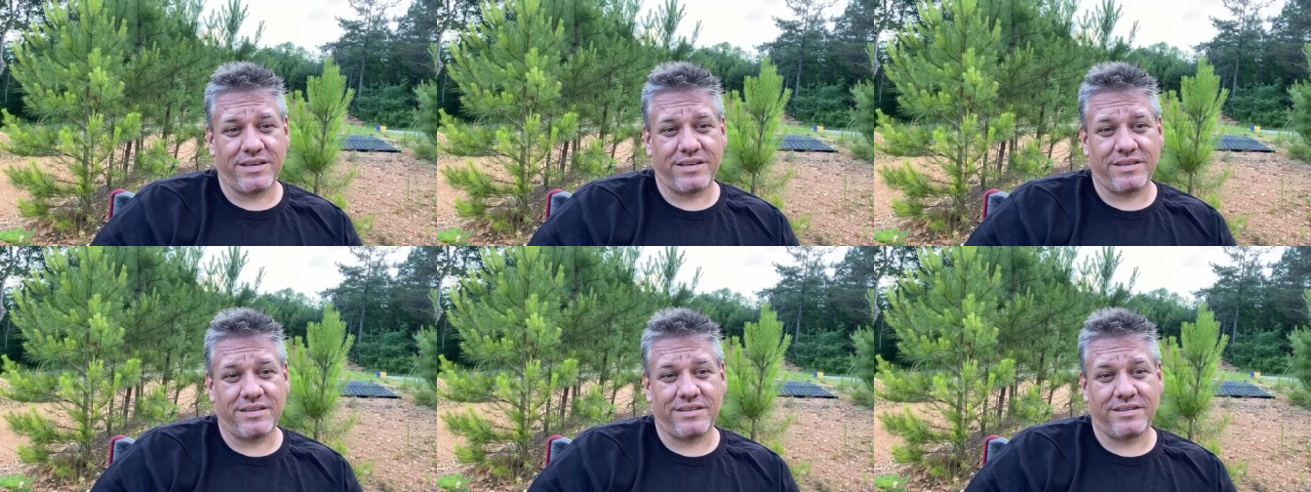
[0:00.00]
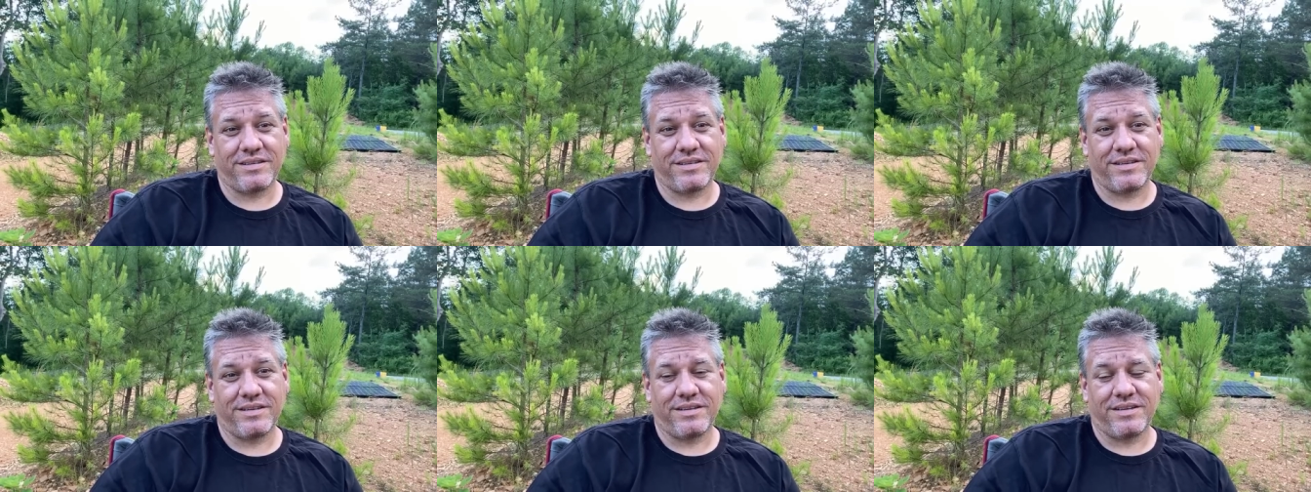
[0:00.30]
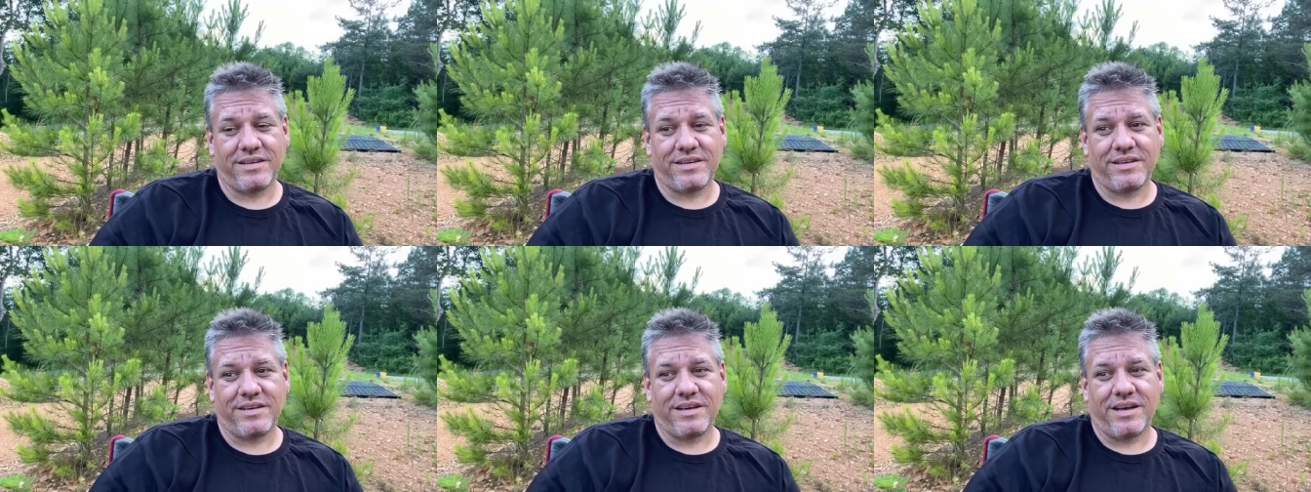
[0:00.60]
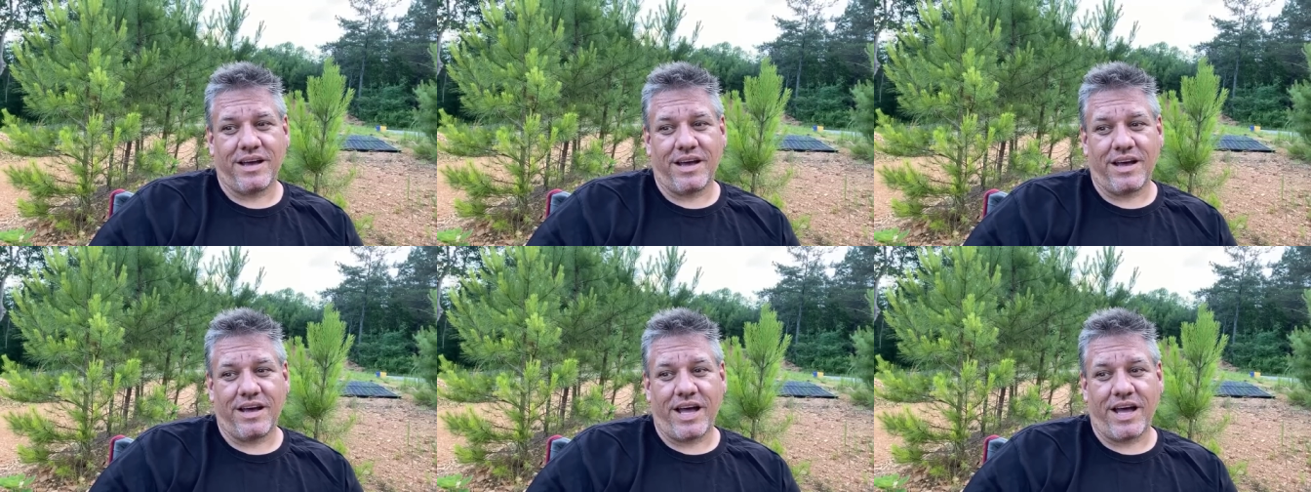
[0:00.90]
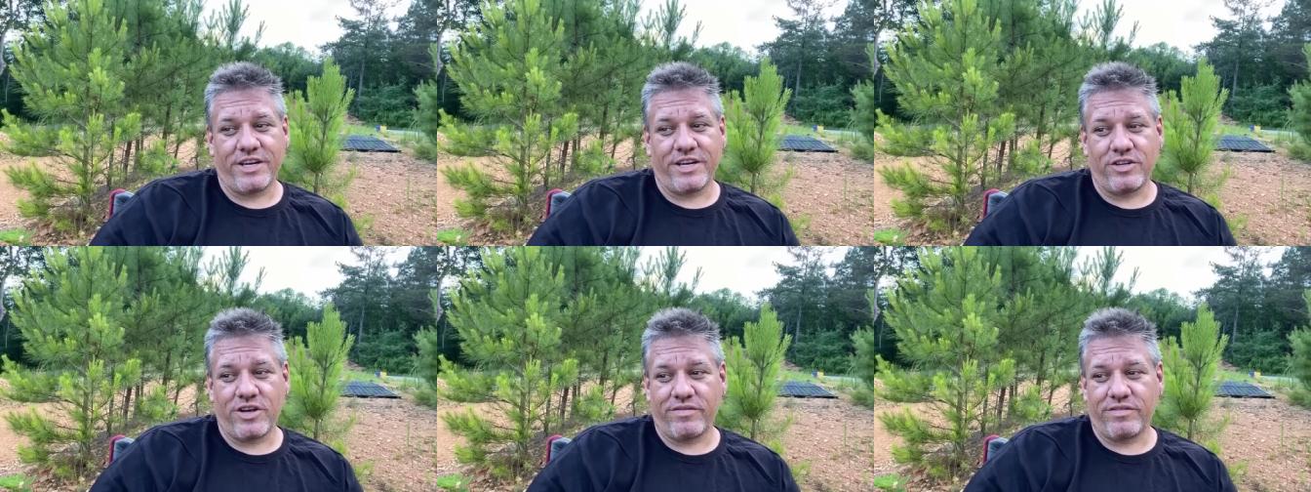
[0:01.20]
And
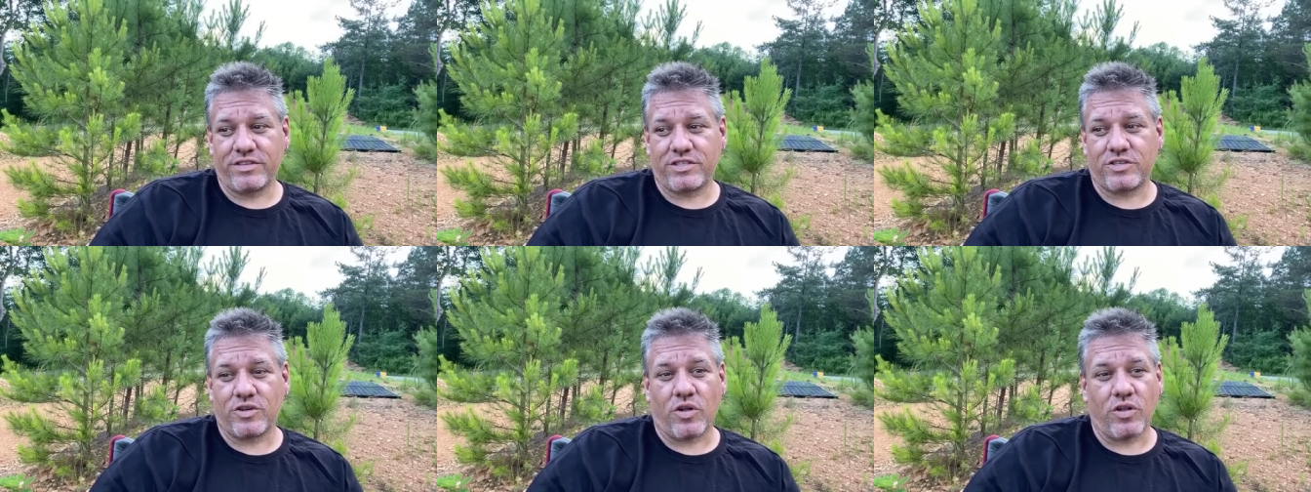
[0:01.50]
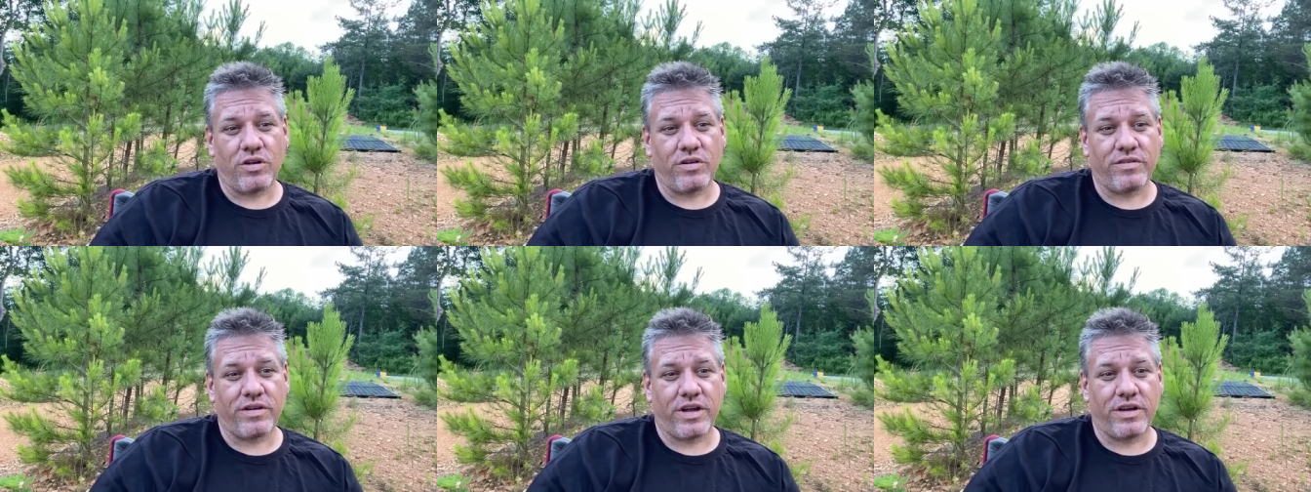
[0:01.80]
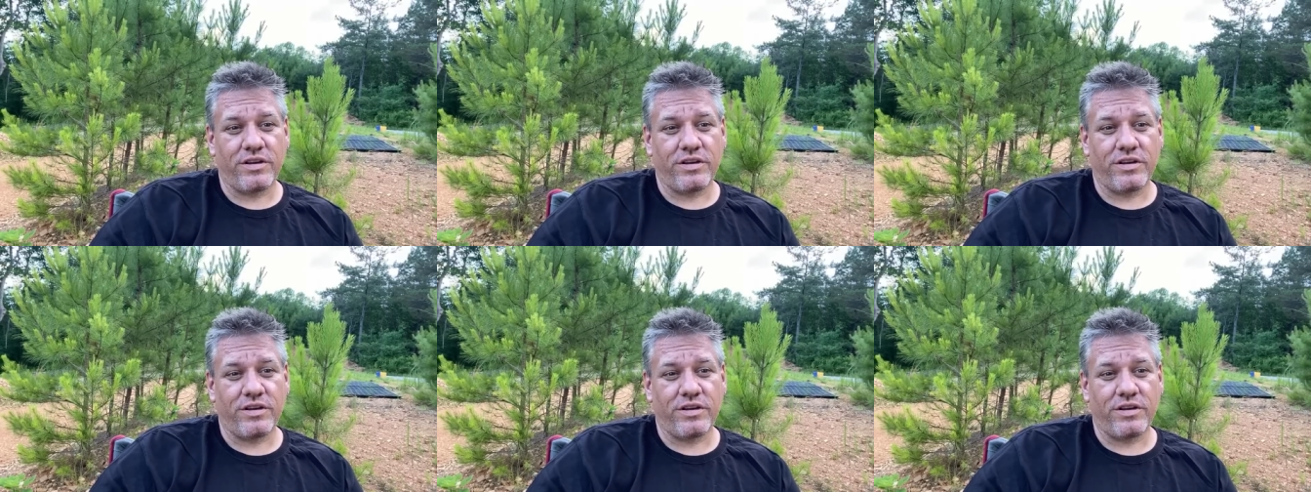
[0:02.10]
I do have a